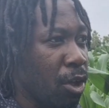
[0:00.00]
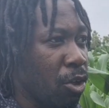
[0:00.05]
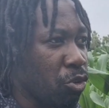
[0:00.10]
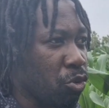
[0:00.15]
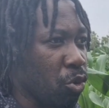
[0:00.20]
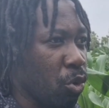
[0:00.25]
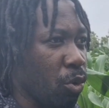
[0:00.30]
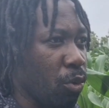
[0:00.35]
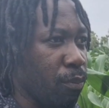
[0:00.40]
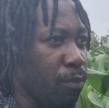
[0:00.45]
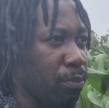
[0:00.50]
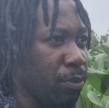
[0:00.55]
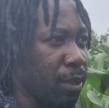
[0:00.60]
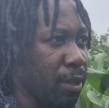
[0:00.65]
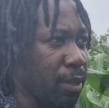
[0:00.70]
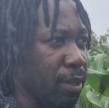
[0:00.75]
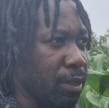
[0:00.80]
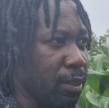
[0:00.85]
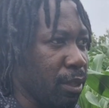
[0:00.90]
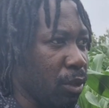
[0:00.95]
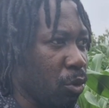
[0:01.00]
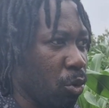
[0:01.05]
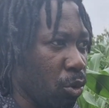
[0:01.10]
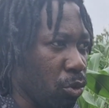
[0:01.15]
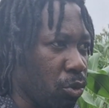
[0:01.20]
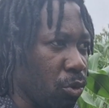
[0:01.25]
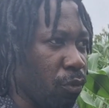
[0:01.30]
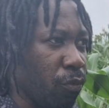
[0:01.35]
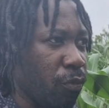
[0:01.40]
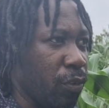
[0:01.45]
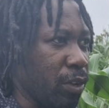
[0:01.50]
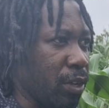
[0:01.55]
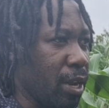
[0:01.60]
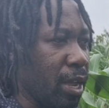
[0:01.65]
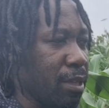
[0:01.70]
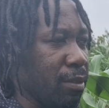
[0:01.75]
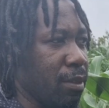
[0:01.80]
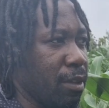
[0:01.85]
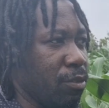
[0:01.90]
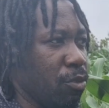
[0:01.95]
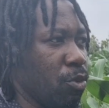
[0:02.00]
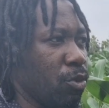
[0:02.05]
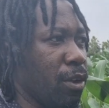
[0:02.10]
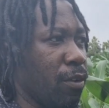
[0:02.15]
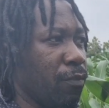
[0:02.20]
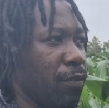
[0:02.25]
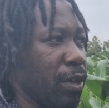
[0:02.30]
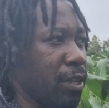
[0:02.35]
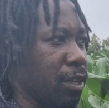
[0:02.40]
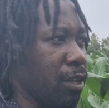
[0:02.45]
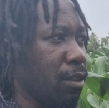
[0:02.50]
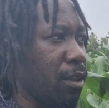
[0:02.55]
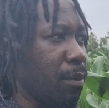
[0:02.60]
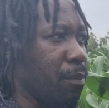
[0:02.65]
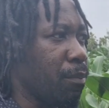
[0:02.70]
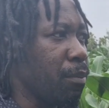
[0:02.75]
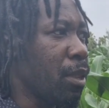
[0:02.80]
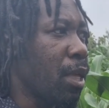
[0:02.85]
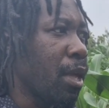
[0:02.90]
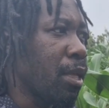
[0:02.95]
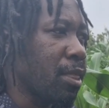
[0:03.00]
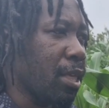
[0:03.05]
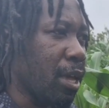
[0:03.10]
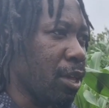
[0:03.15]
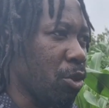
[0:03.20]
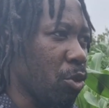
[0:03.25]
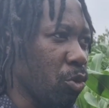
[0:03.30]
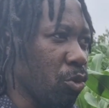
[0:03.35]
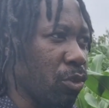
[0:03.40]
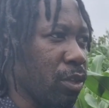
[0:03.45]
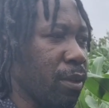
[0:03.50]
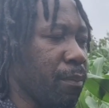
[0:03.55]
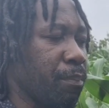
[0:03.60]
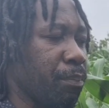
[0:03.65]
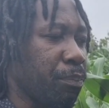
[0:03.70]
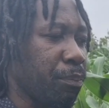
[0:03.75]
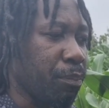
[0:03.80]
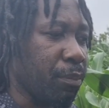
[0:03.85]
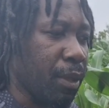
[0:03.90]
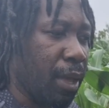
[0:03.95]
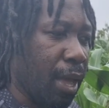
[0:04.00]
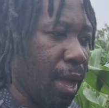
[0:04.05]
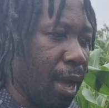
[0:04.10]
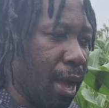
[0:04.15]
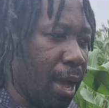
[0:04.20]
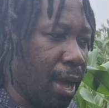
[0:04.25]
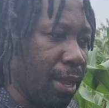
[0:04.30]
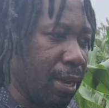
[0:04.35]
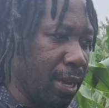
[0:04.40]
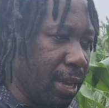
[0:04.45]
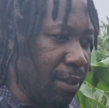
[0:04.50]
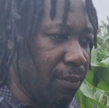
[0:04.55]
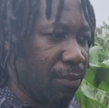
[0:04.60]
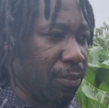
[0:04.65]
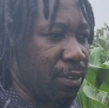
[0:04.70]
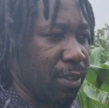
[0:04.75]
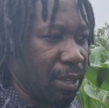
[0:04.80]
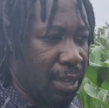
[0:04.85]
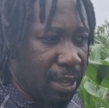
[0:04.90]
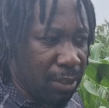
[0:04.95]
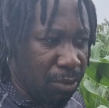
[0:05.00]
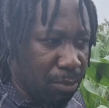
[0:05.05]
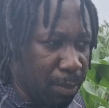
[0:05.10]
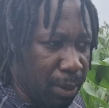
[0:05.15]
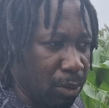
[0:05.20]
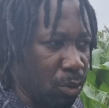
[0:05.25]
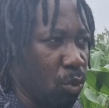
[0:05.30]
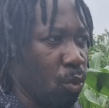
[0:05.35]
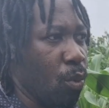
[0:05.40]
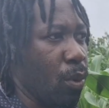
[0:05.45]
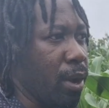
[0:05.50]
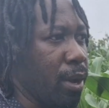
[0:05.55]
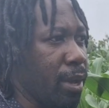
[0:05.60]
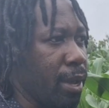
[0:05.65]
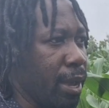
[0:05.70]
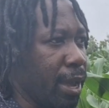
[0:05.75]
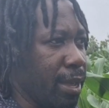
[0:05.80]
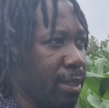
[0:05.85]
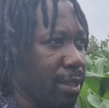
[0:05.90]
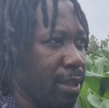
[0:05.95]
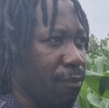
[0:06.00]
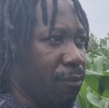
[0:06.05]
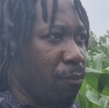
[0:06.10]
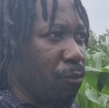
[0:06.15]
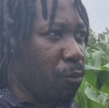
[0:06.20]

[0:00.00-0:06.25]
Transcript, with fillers: So the, the cost of fertilizer is not affected them. They're using uh, leaves as manure, and they've